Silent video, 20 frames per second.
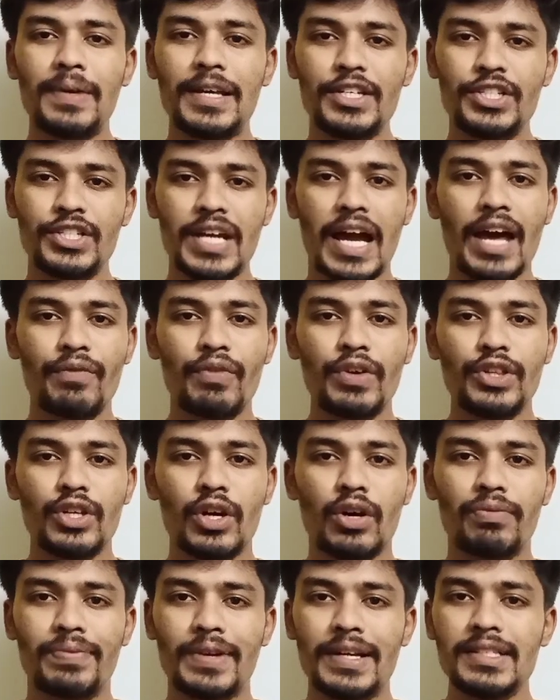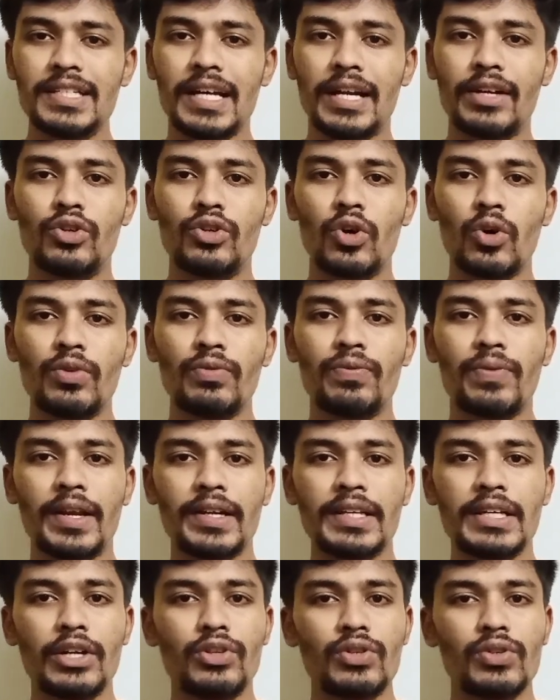please share with your friends and don't
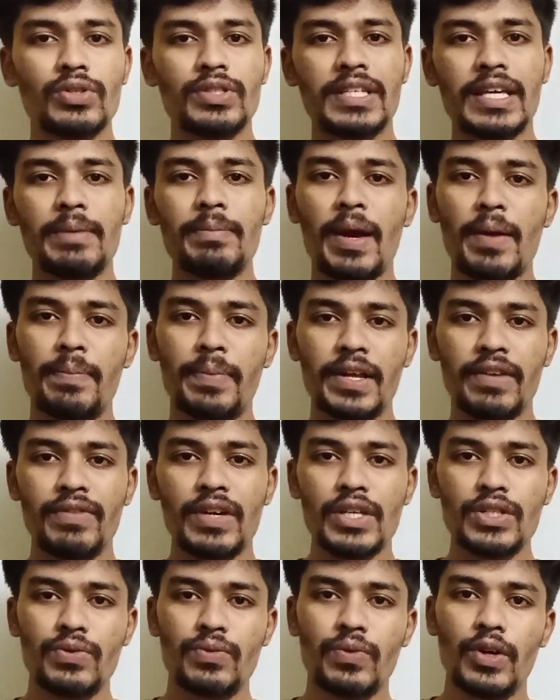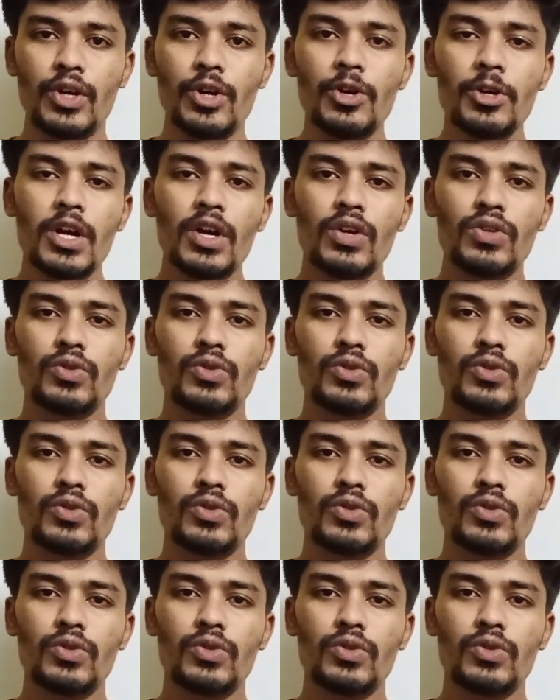forget to see my previous video